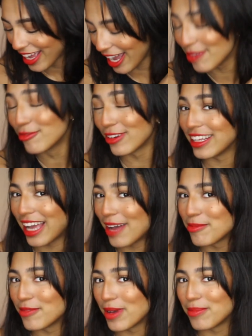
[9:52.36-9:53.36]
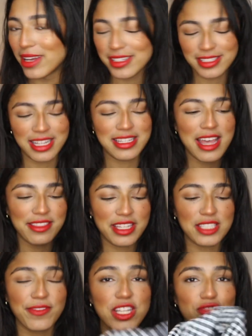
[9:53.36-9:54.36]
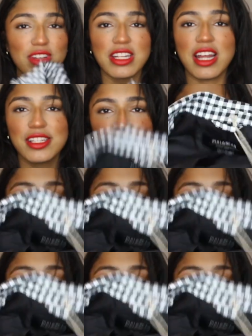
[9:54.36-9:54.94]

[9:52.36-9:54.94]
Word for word: I'm really happy with my purchases. This fits really nice as